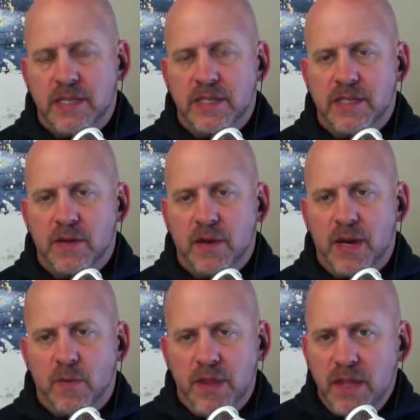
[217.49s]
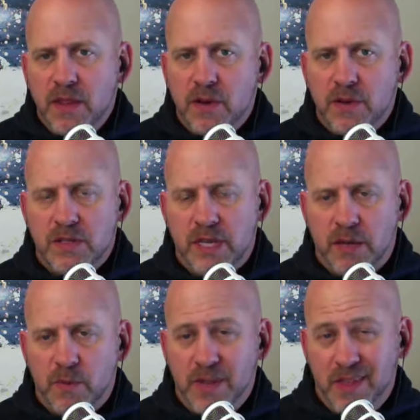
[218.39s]
And within those,
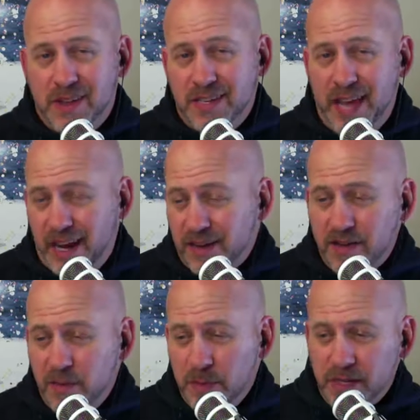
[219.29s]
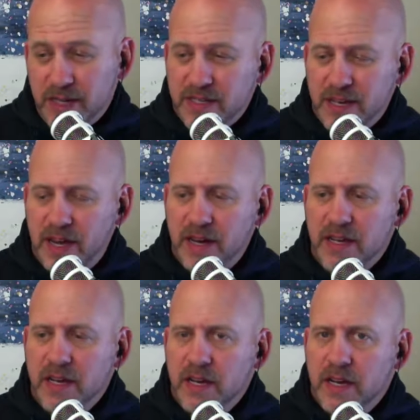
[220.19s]
like within the technical ability side,
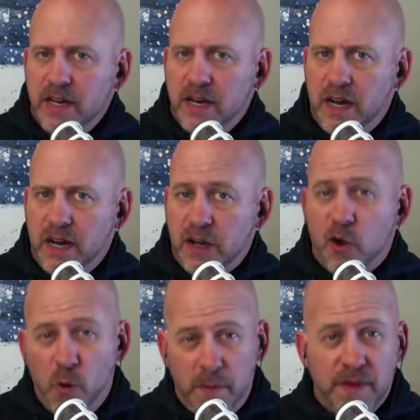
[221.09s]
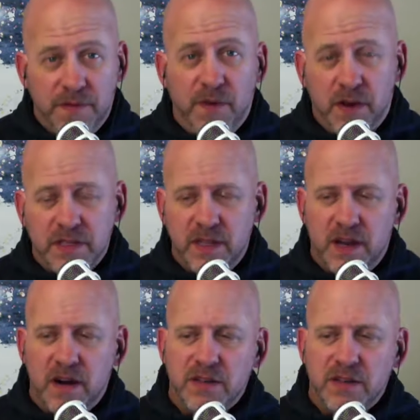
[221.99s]
equipment falls in there.